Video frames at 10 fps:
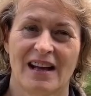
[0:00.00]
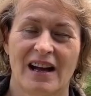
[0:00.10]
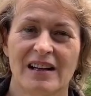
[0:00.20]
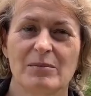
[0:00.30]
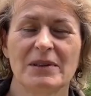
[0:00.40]

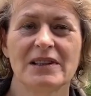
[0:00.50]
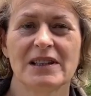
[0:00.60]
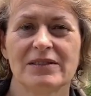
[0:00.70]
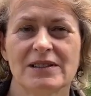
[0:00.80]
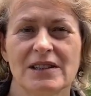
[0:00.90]
I
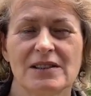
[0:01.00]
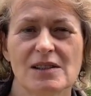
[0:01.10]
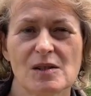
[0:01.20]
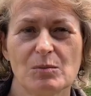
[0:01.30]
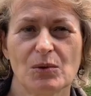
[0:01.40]
believe that
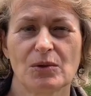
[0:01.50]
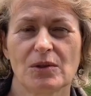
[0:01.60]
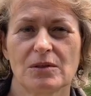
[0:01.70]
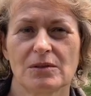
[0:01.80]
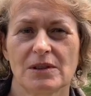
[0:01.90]
this
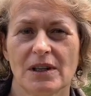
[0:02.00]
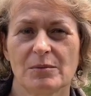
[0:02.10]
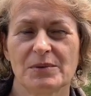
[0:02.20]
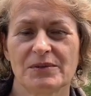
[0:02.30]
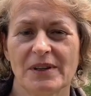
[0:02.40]
book
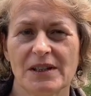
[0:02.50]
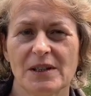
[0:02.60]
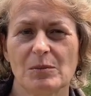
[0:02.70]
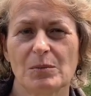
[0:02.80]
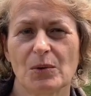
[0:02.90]
can be
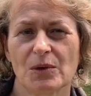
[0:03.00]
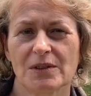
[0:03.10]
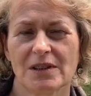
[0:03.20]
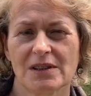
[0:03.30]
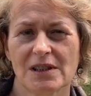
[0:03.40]
very
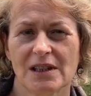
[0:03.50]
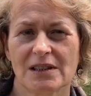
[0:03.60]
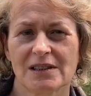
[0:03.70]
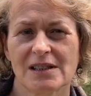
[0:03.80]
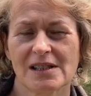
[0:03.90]
important
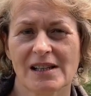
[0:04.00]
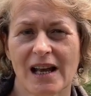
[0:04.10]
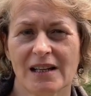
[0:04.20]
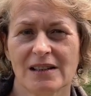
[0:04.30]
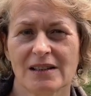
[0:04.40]
in
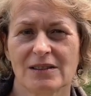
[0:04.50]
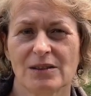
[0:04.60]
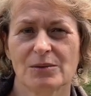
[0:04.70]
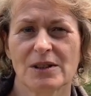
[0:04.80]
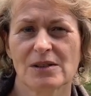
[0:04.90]
understanding
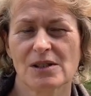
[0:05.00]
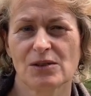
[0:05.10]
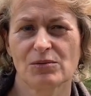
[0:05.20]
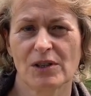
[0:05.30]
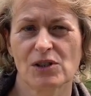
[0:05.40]
the real
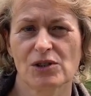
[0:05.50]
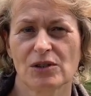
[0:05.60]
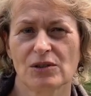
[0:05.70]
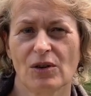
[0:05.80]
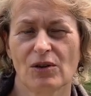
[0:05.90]

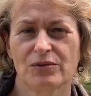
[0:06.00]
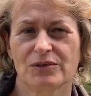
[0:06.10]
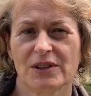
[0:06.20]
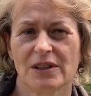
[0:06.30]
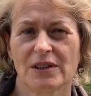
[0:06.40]
situation of
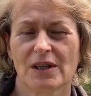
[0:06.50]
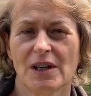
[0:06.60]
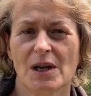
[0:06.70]
the